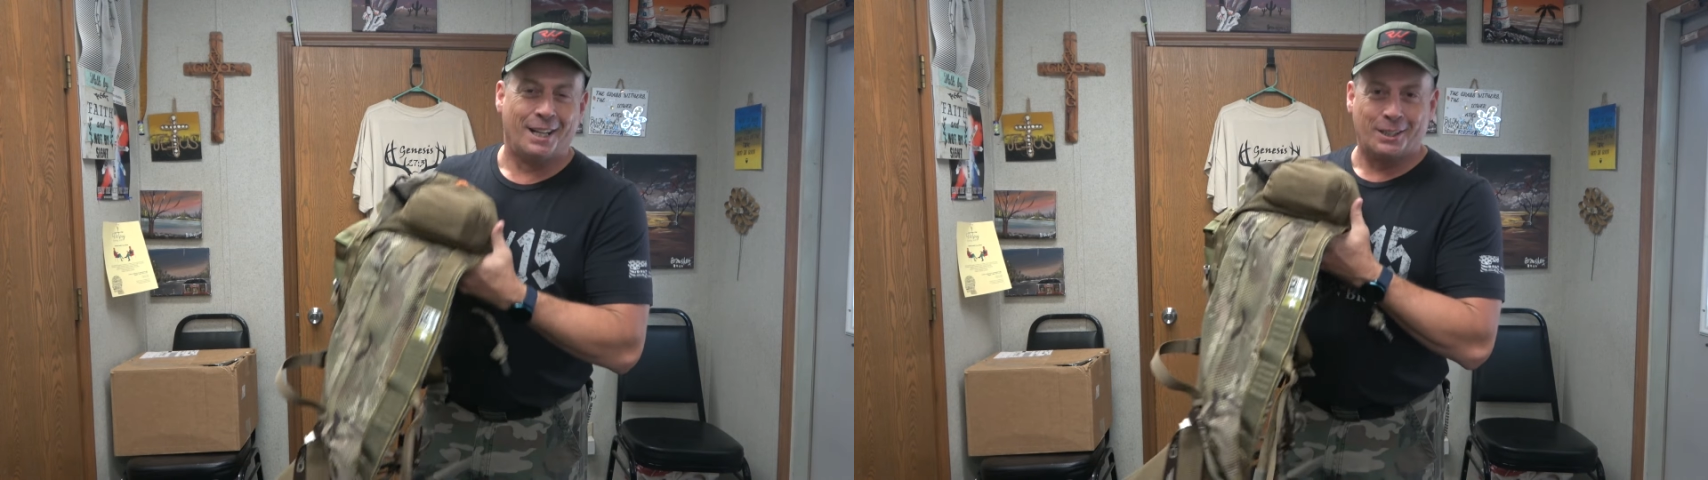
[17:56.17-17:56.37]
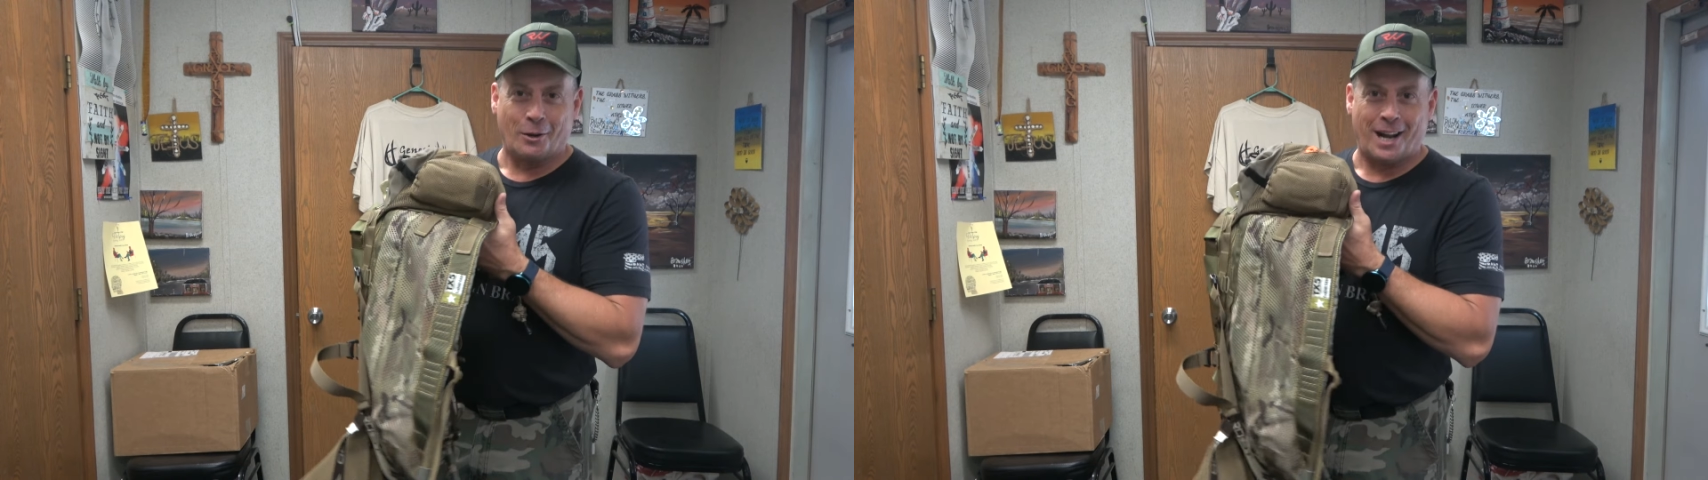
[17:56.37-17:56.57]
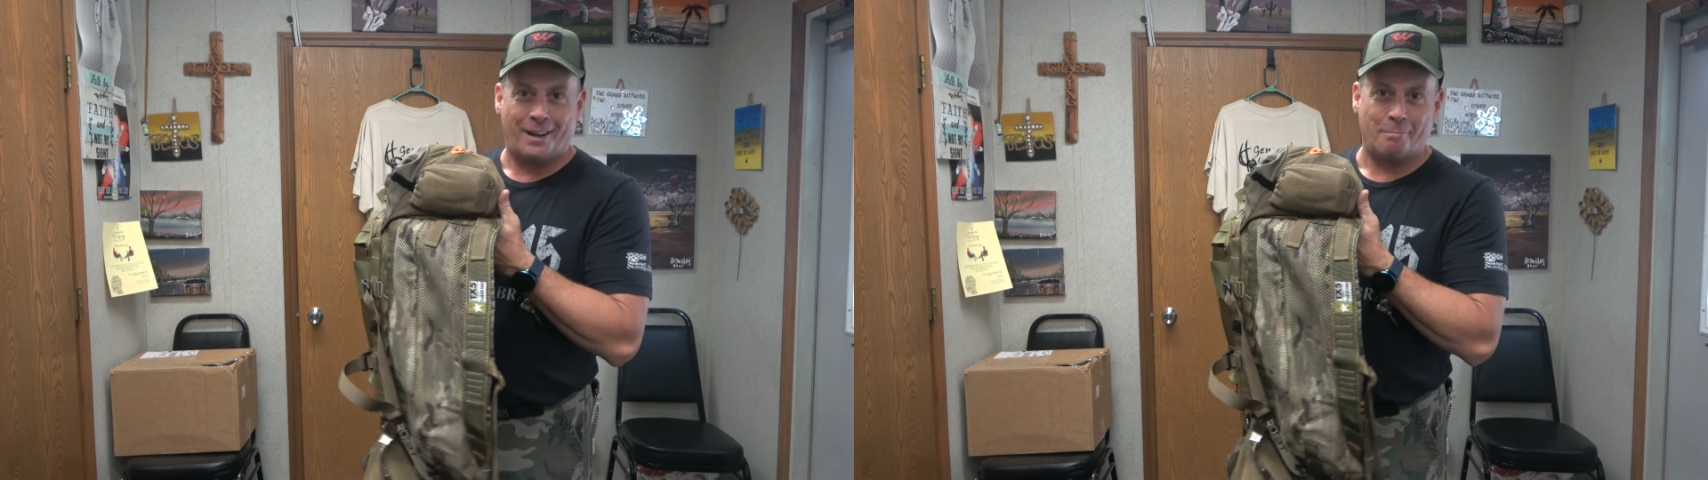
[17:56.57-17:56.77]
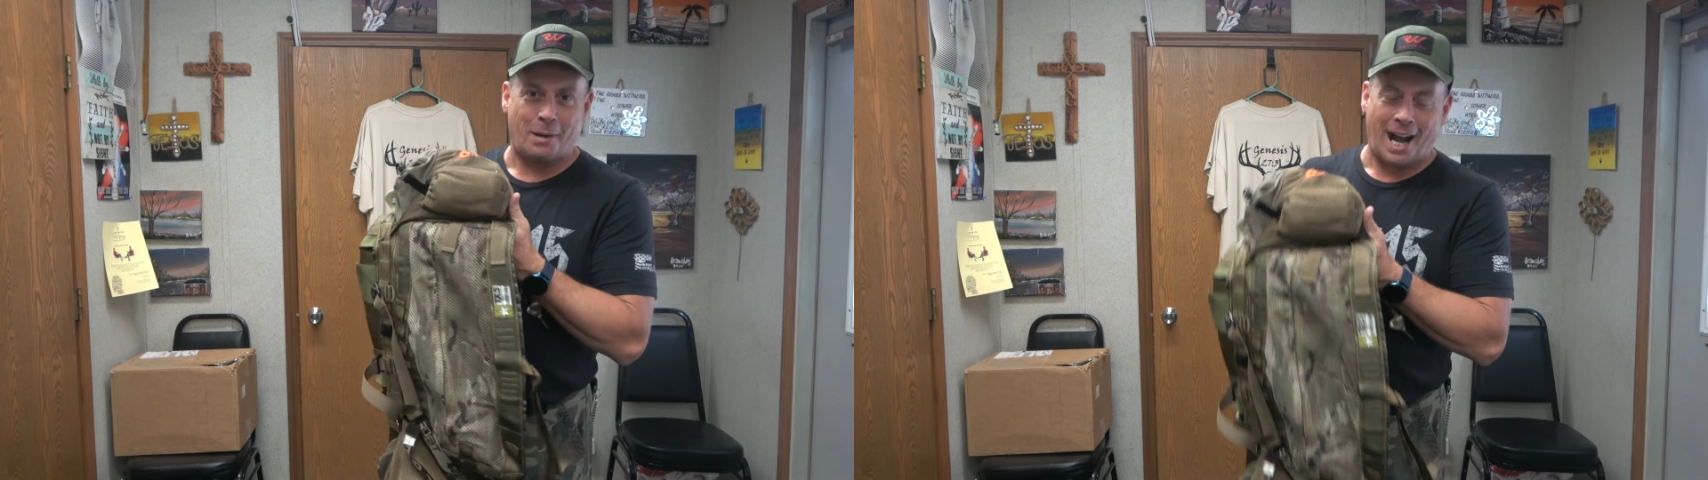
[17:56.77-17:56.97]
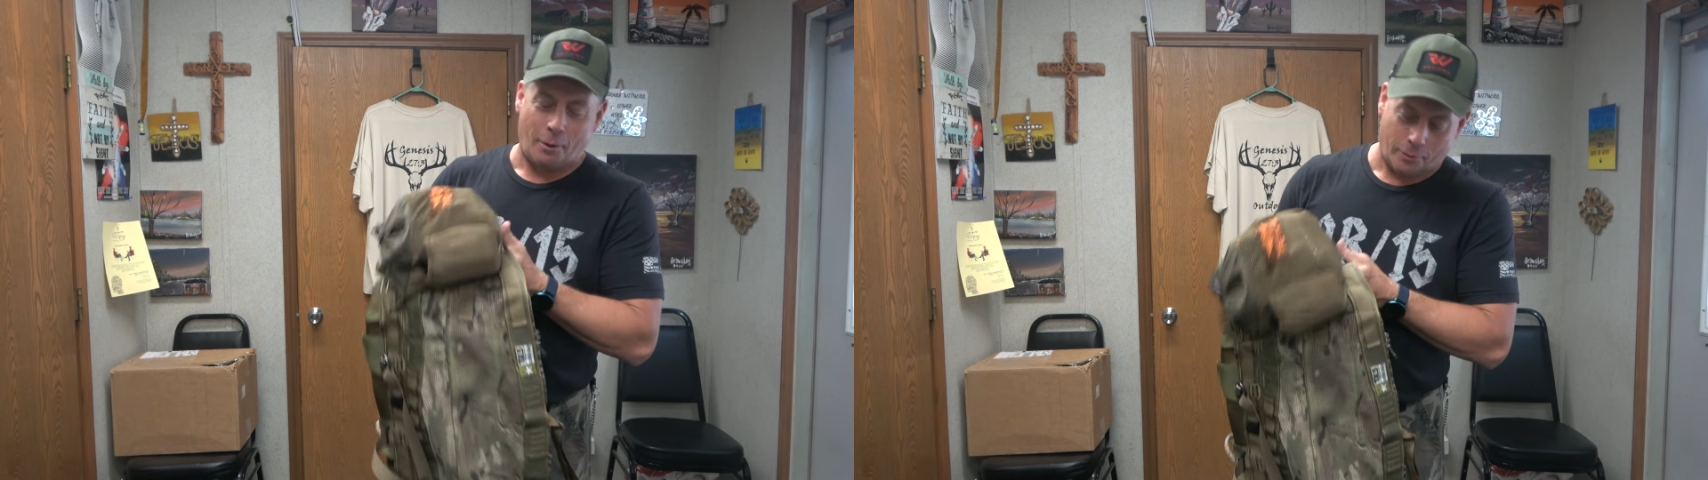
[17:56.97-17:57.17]
go out and
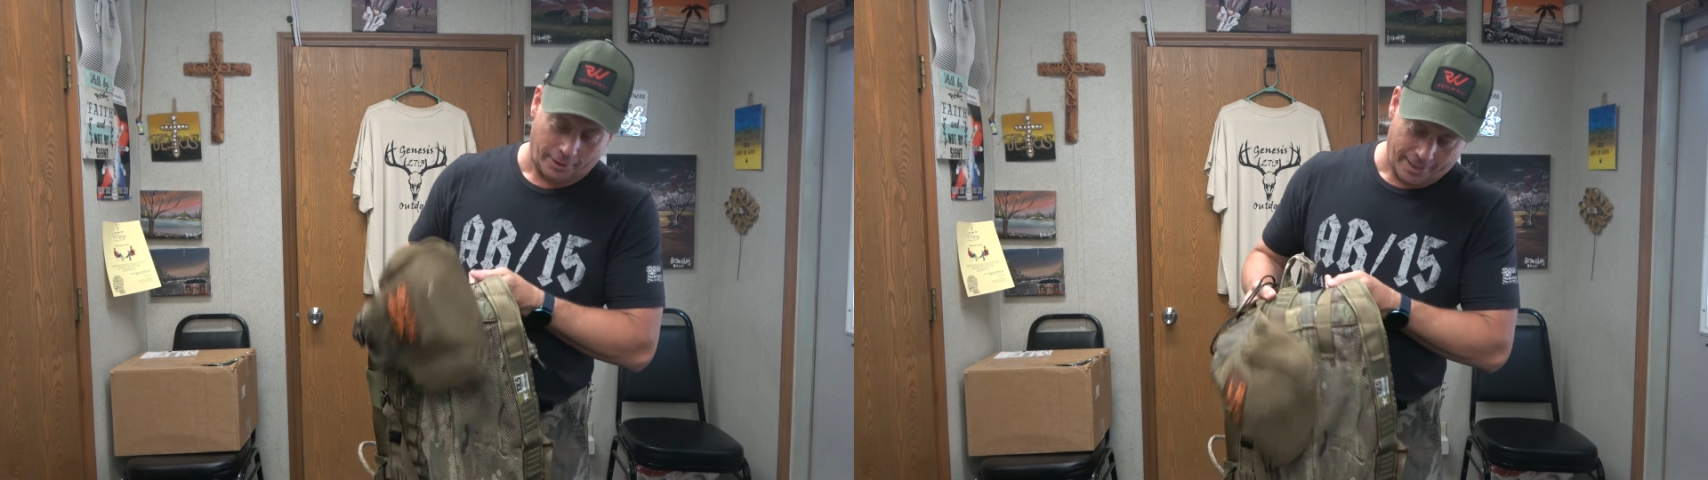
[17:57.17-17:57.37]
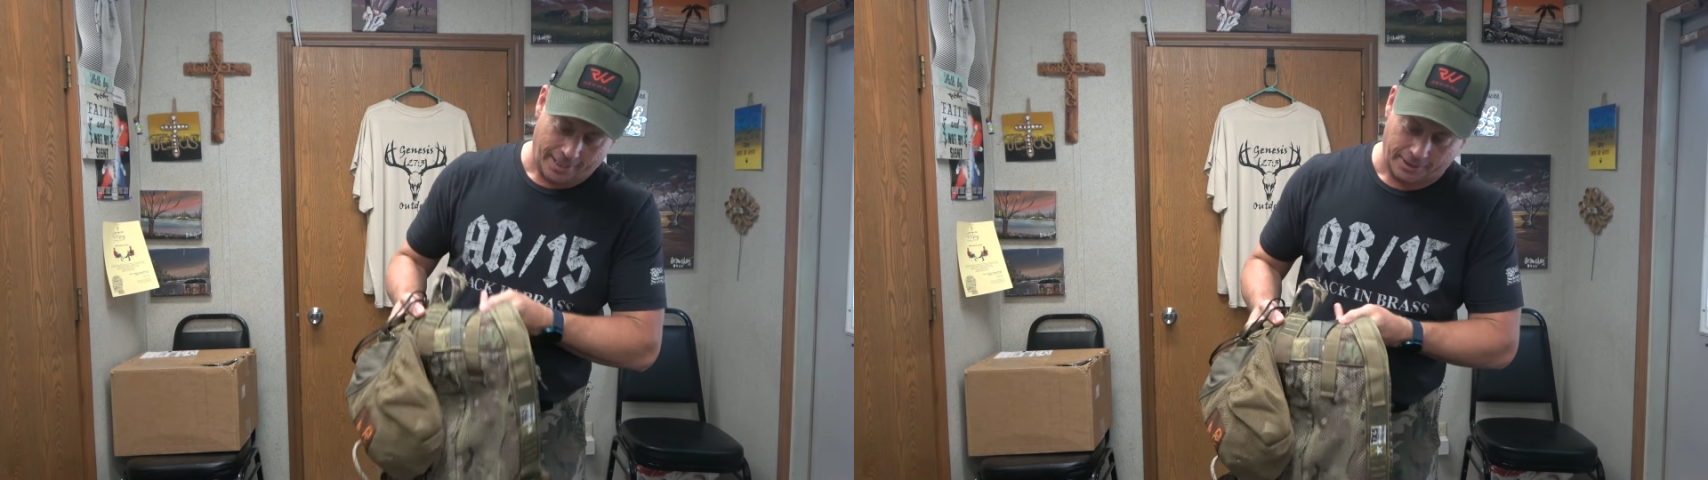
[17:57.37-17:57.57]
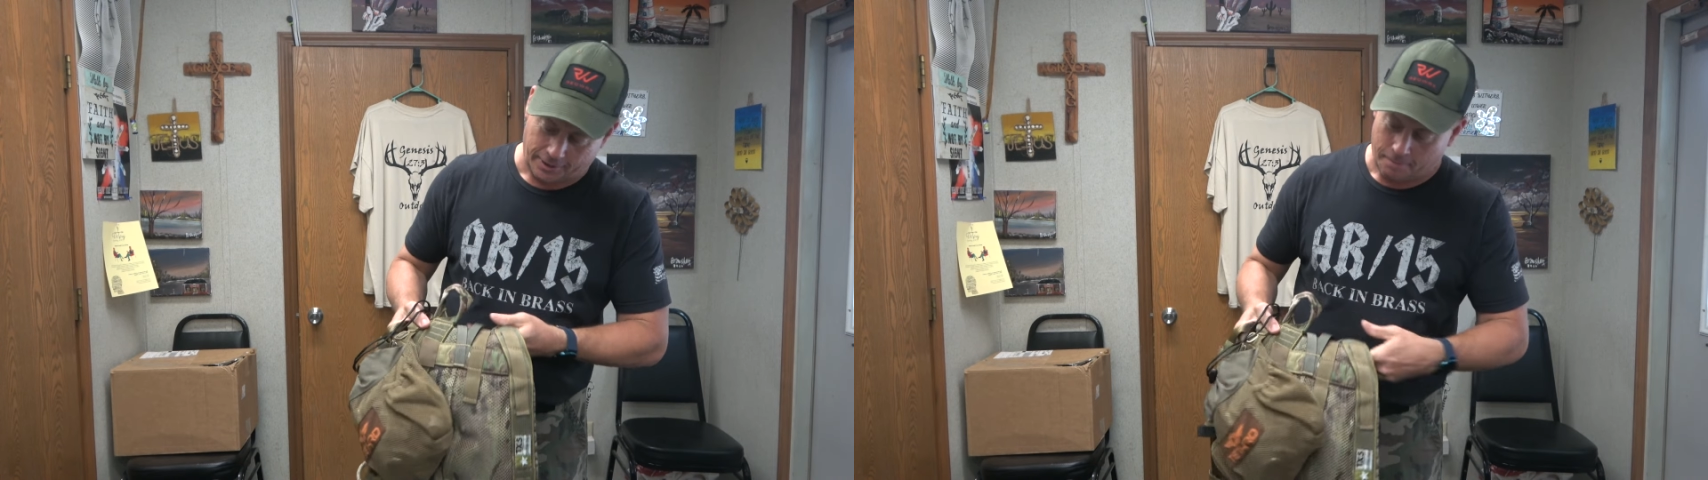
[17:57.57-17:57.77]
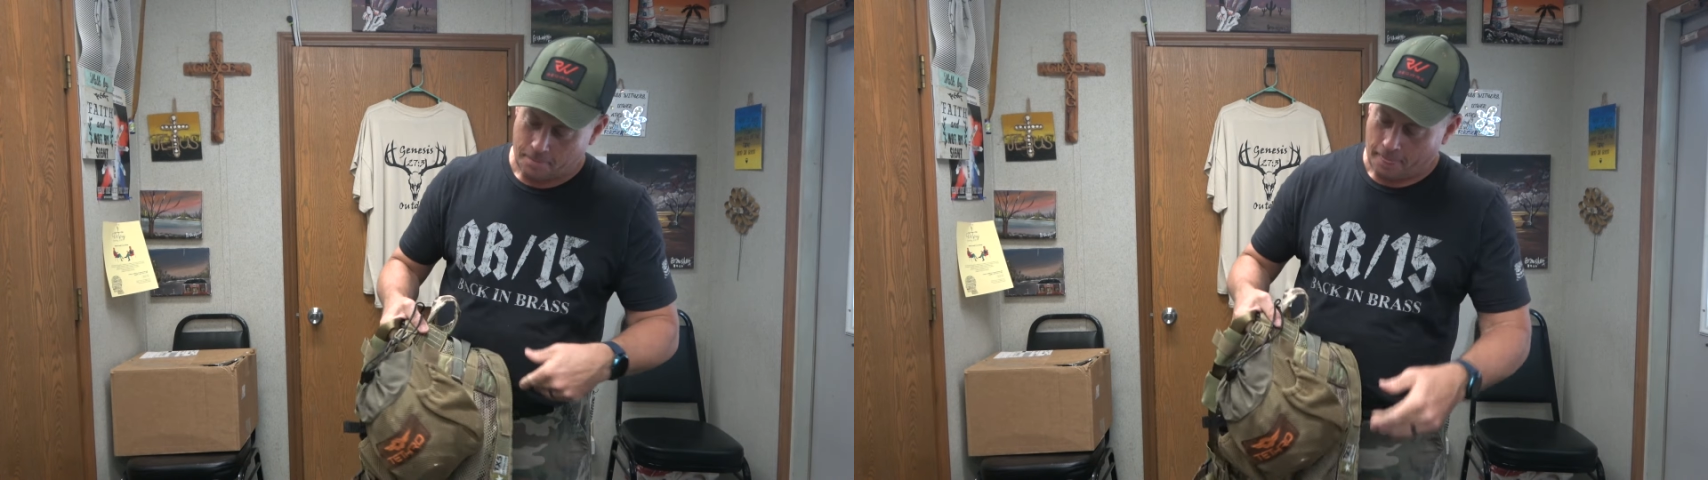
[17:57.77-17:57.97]
buy one of these.